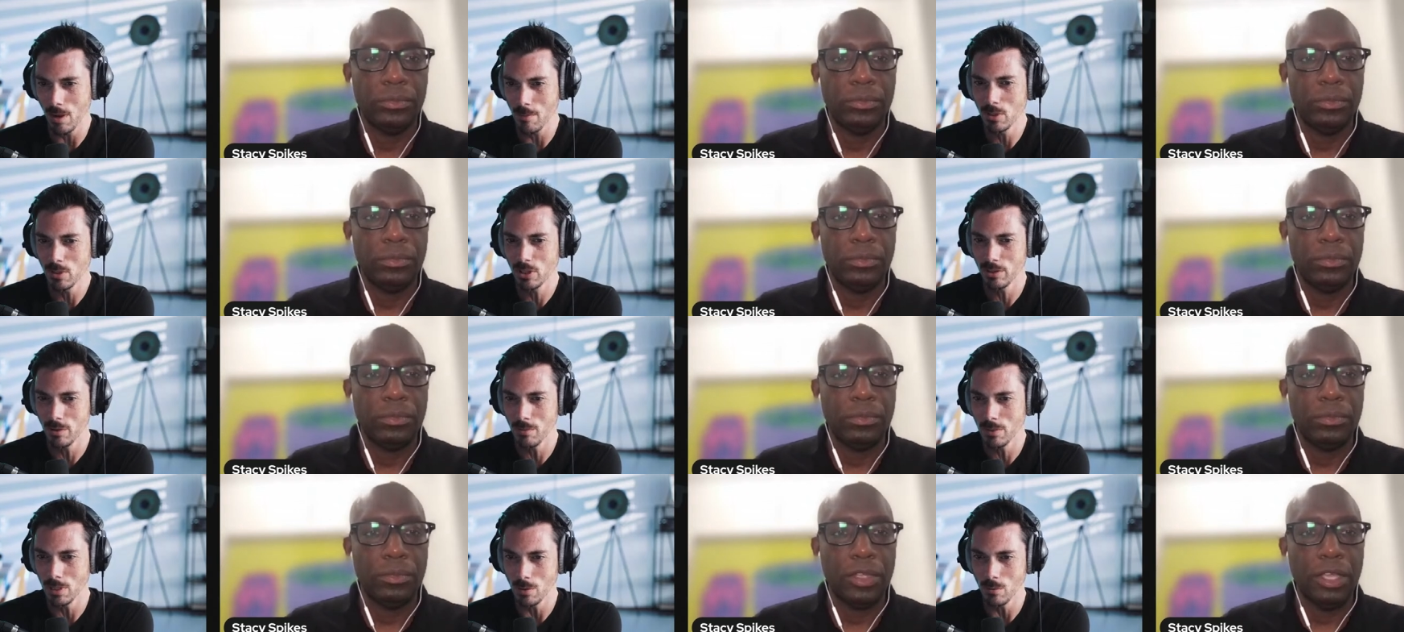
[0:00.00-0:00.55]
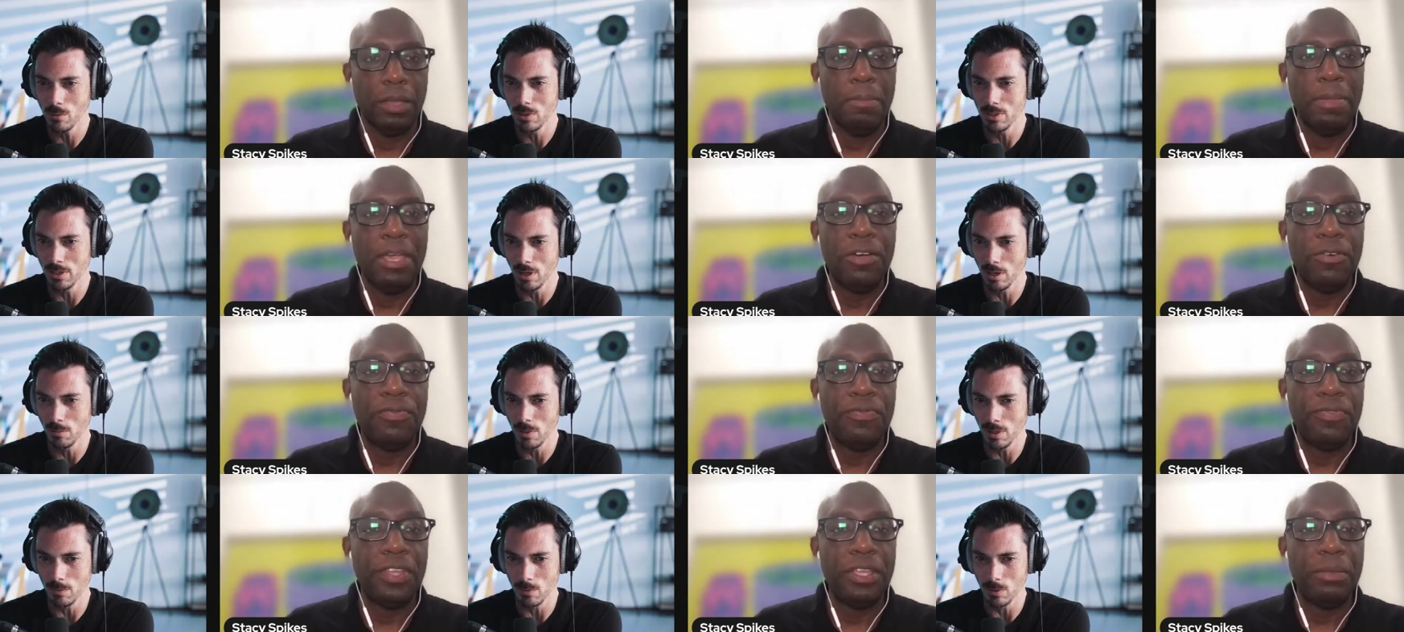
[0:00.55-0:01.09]
Speaker 1: assuming it was young
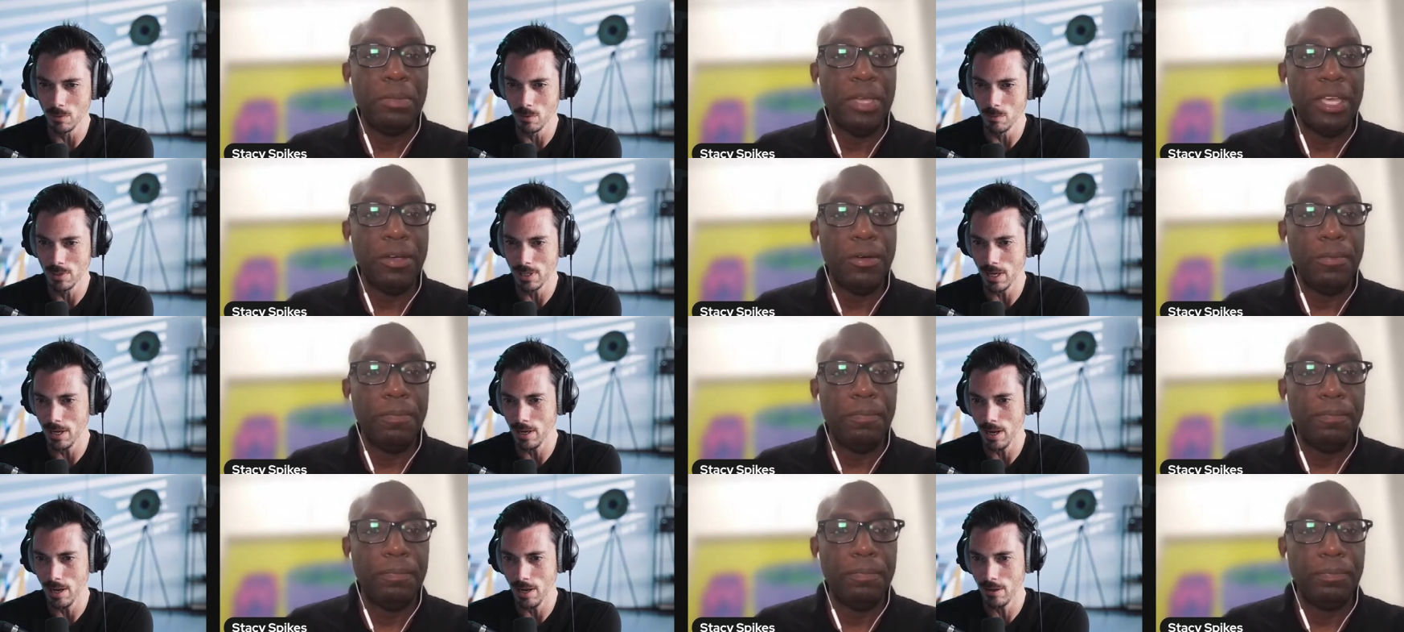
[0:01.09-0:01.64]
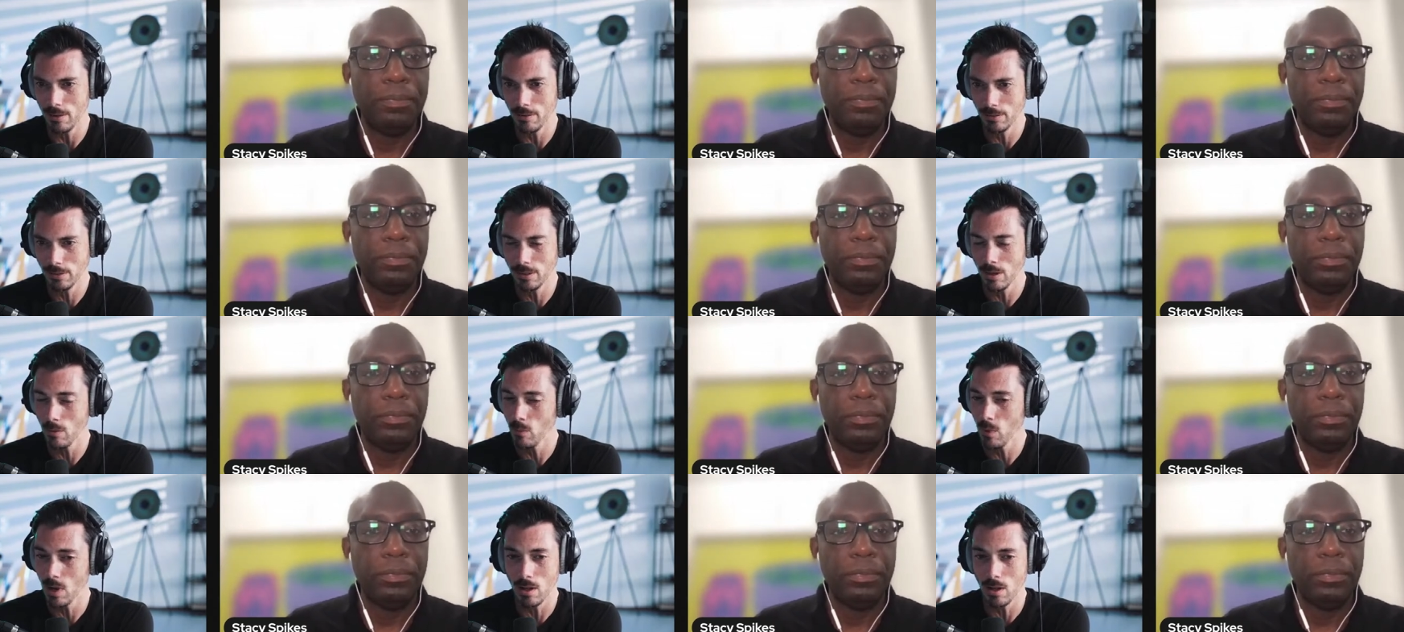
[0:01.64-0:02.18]
male, female. Yeah,
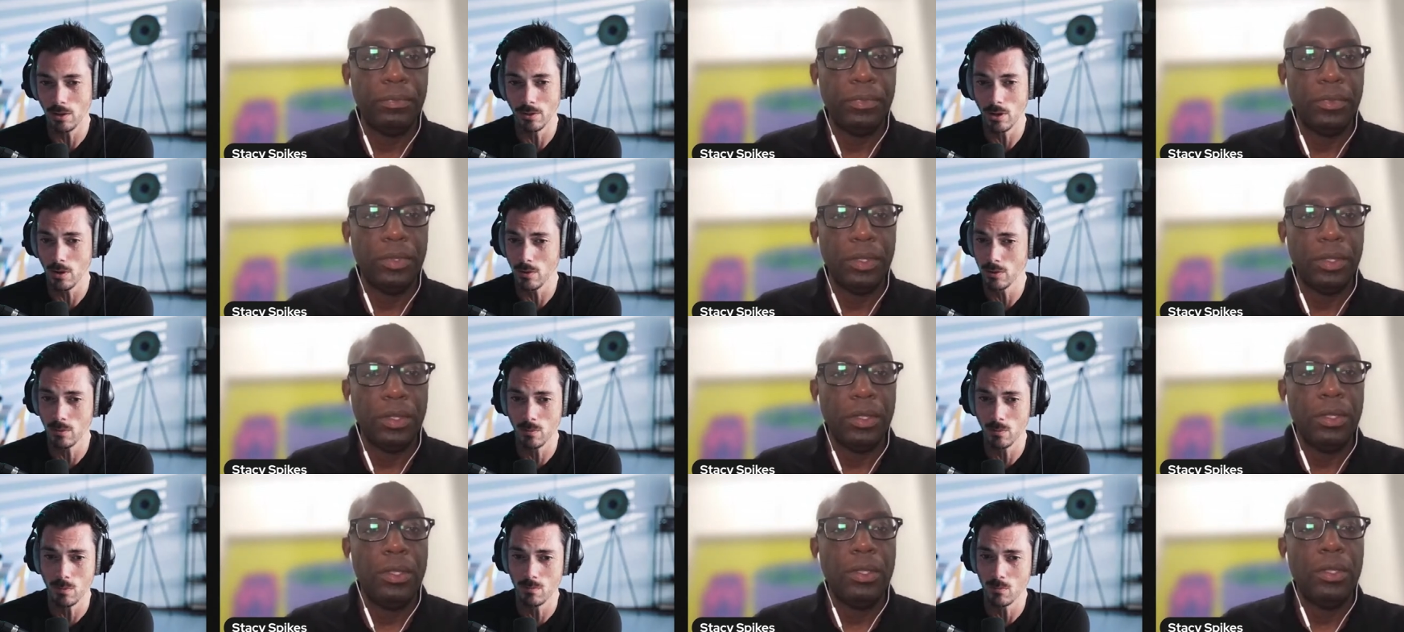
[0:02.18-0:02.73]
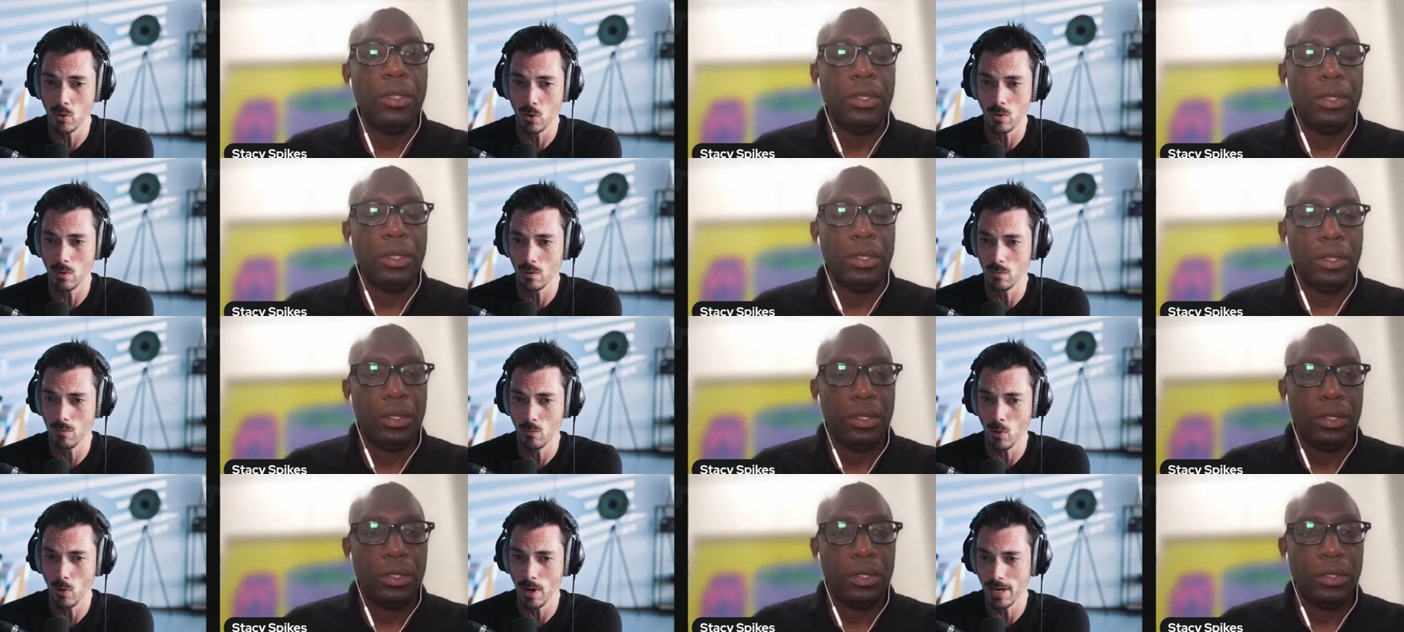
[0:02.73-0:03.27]
well, no, more
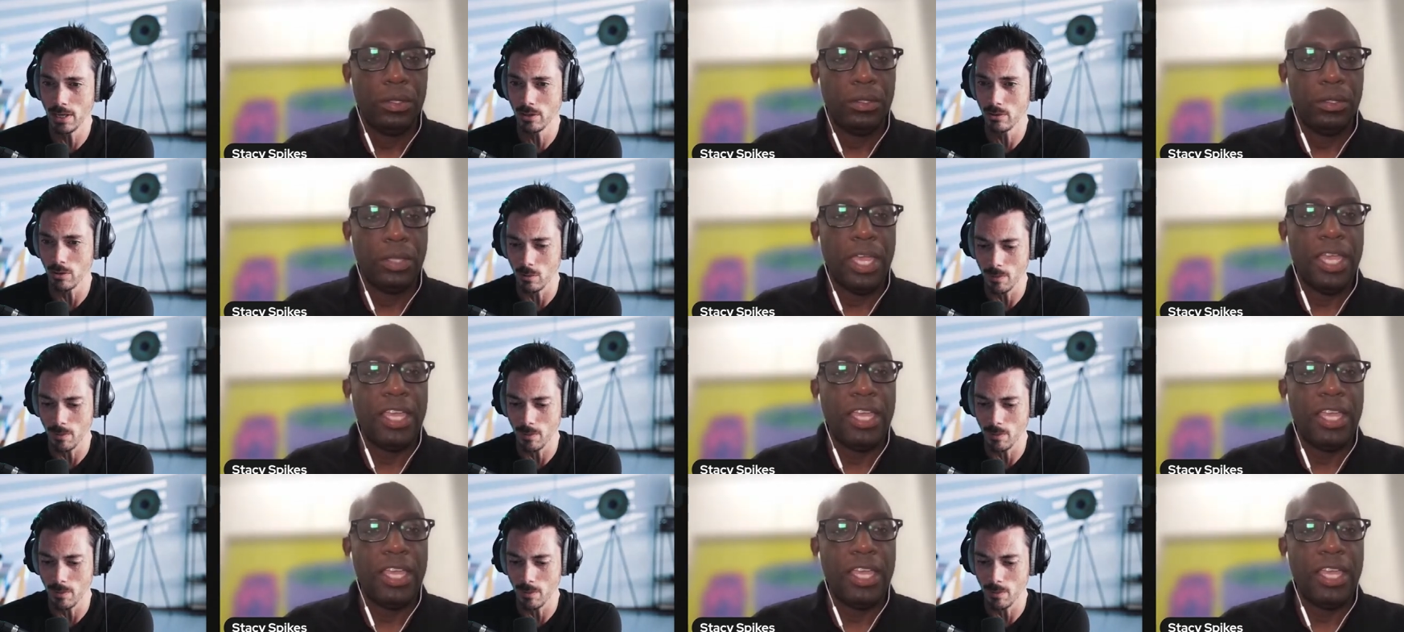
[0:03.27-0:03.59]
more age group.